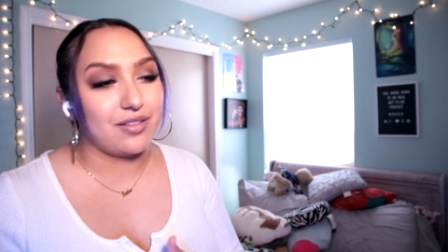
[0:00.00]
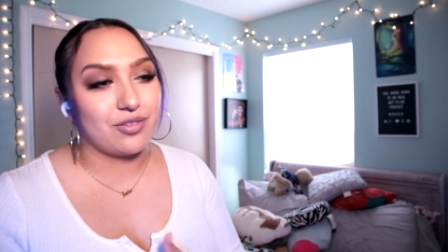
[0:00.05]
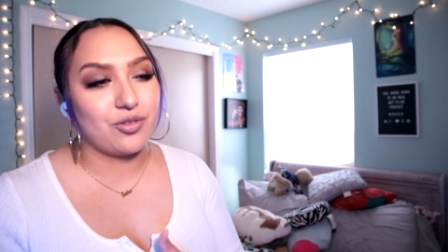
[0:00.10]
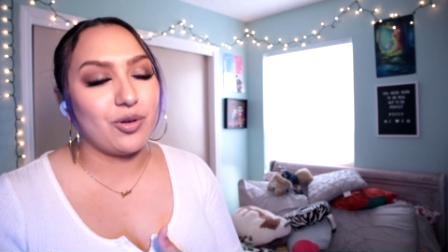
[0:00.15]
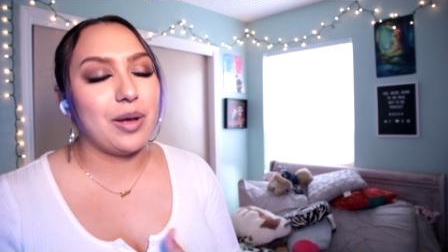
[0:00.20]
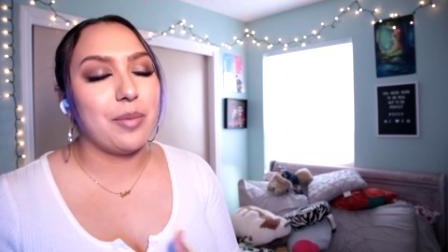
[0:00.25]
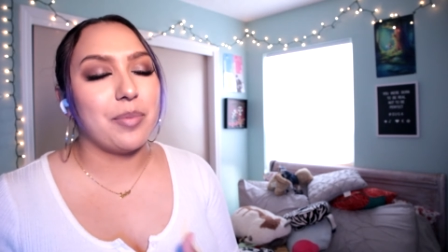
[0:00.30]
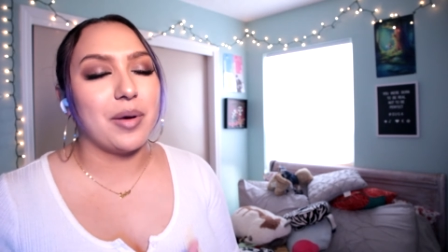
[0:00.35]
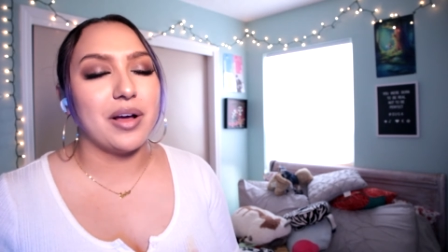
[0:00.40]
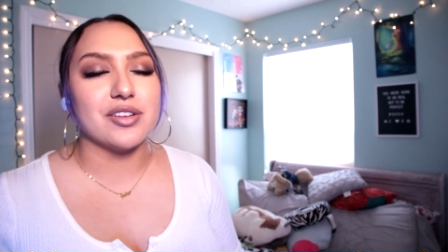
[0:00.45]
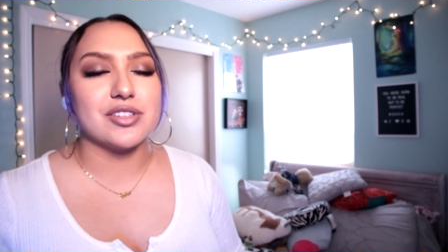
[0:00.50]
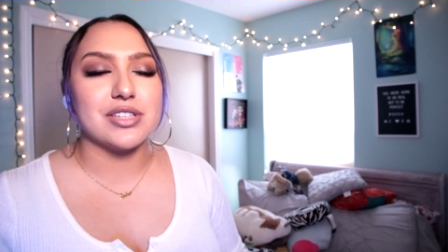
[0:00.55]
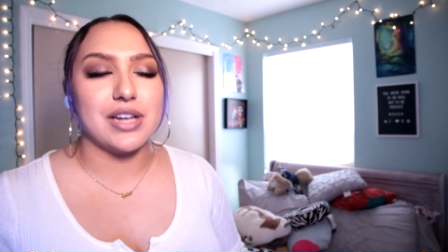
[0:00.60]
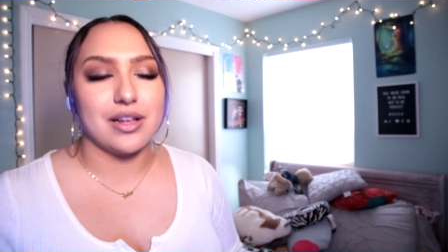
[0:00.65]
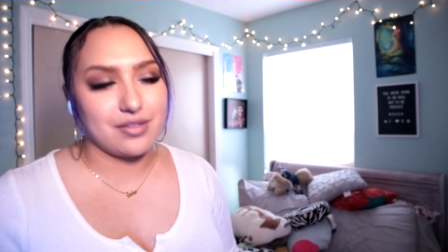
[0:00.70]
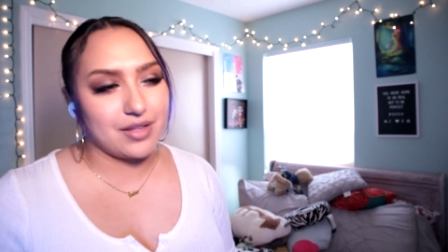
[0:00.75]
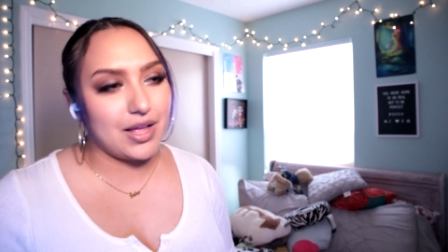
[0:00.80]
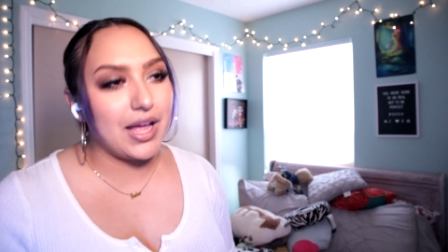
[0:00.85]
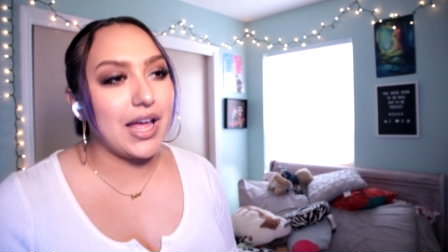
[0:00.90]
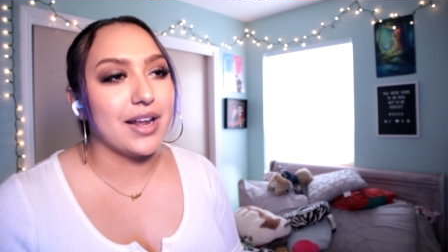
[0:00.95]
So I
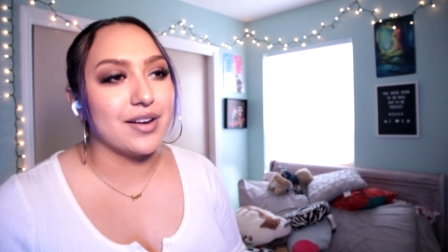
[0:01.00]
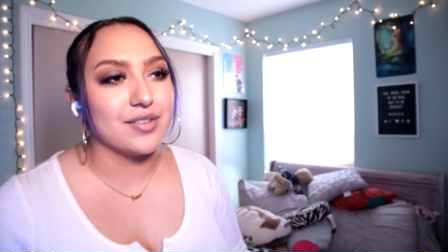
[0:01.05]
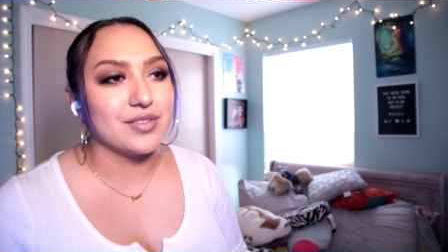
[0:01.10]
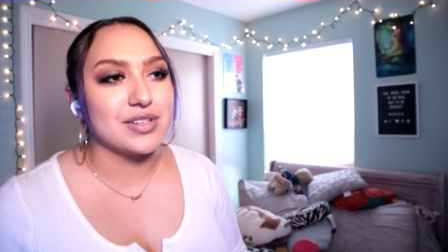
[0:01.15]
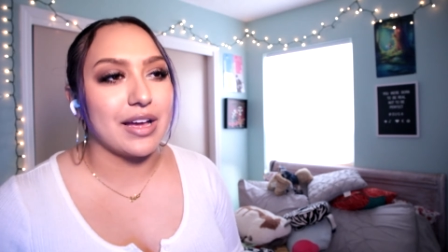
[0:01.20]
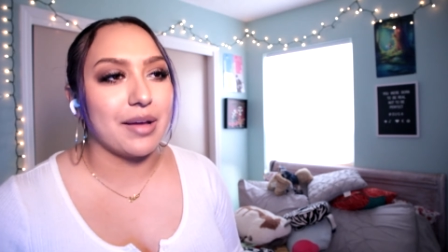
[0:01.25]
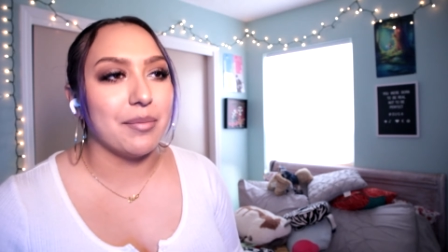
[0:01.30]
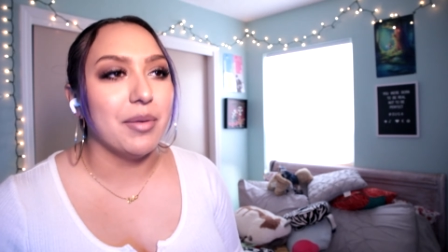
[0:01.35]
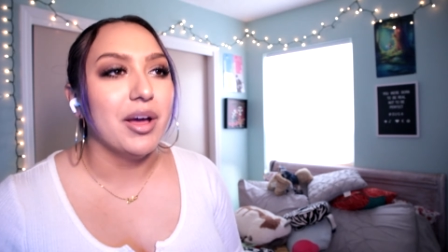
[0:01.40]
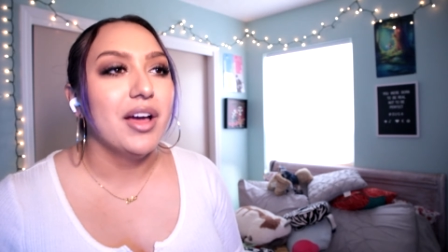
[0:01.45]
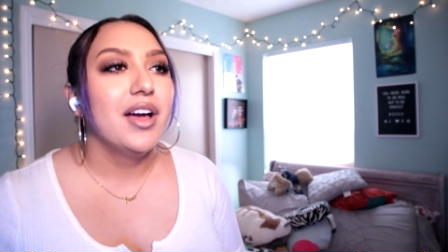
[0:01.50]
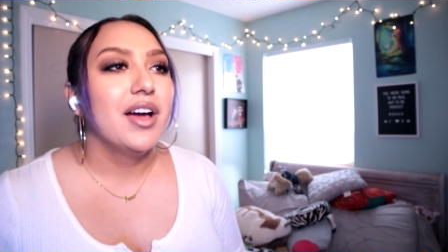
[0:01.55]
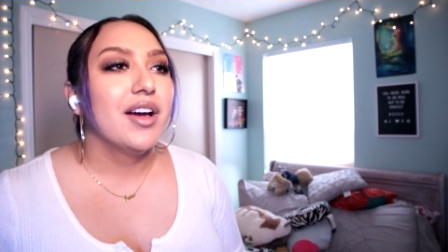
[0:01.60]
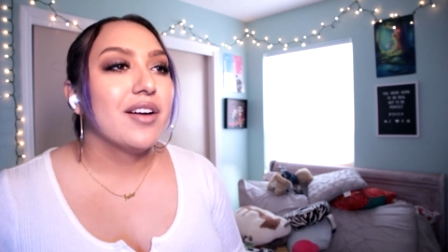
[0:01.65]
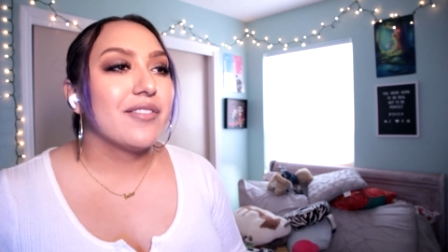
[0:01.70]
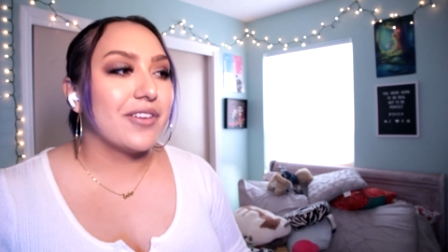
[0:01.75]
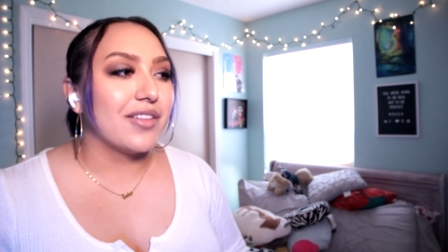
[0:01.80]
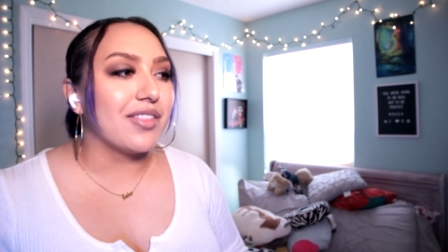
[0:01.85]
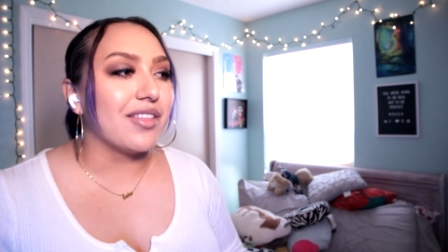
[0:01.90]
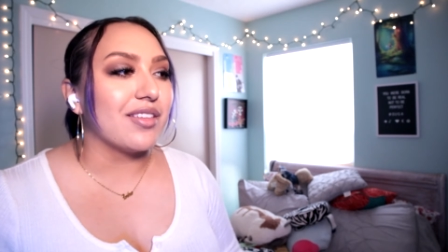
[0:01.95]
apologize ahead of time
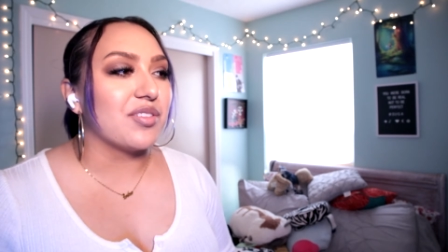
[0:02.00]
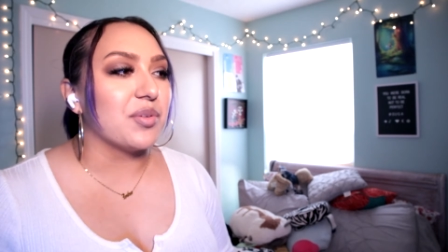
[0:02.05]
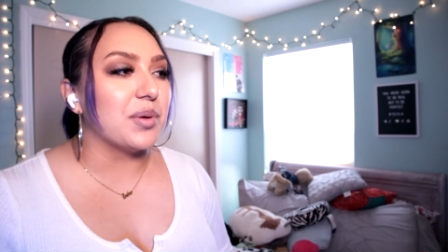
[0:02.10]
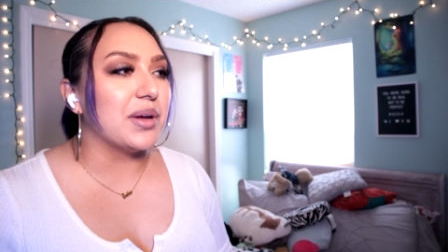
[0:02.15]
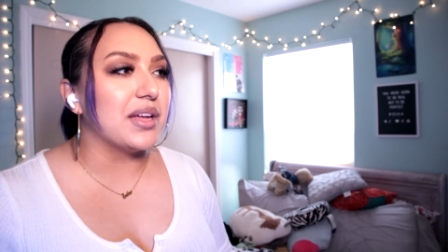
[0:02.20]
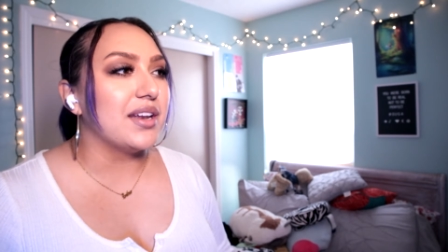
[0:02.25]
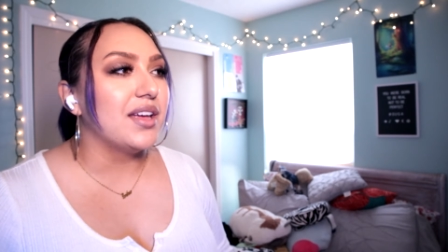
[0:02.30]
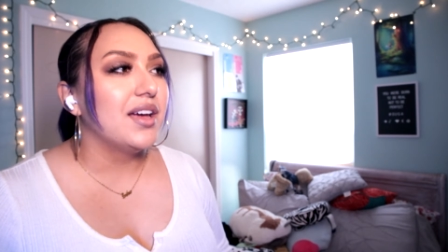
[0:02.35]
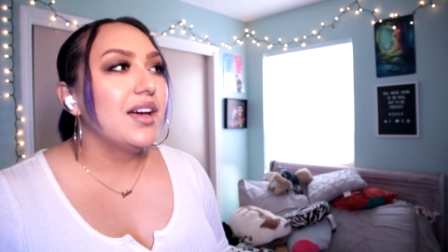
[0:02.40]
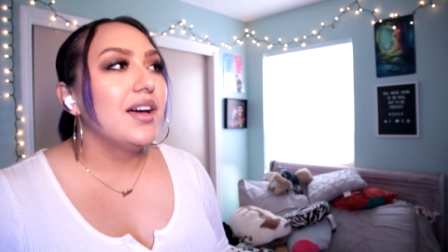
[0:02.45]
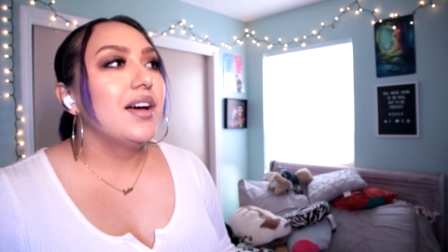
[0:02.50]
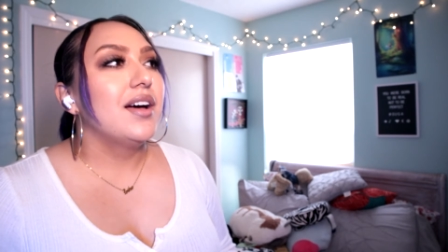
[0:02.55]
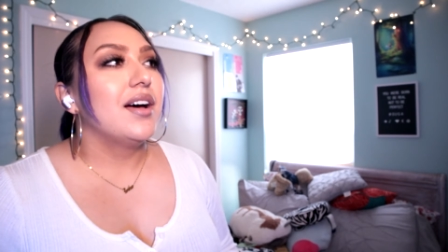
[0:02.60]
for this one.